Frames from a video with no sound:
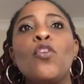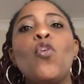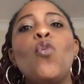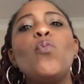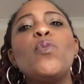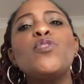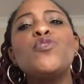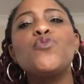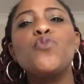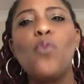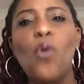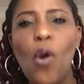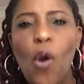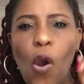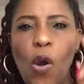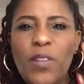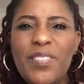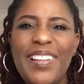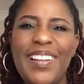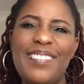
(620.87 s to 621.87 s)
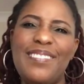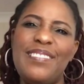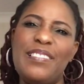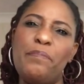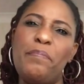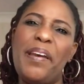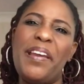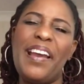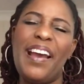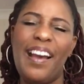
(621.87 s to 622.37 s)
who will do all that is
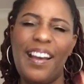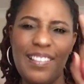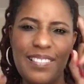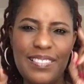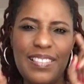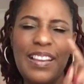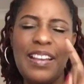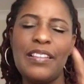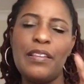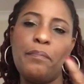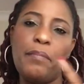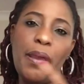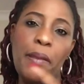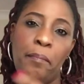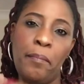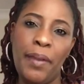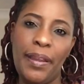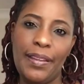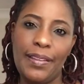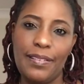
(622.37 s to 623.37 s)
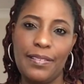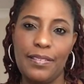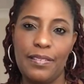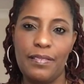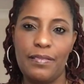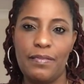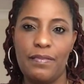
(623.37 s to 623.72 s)
in my heart and in my mind.